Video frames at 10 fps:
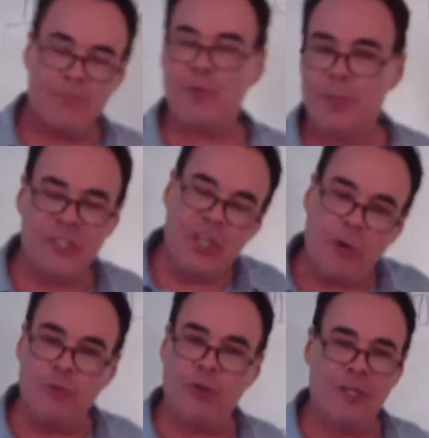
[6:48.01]
from a
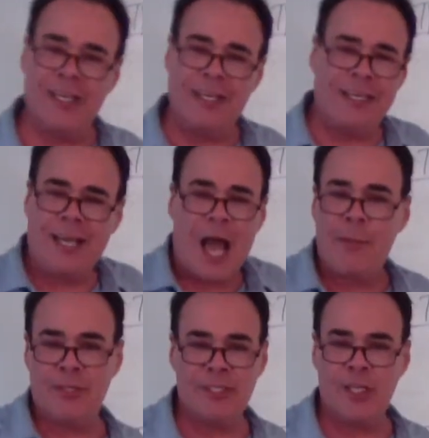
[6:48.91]
generally
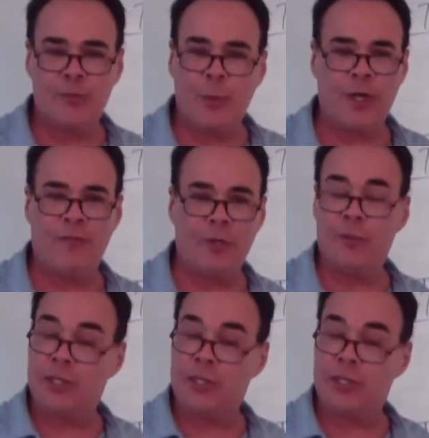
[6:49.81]
common sense point of view,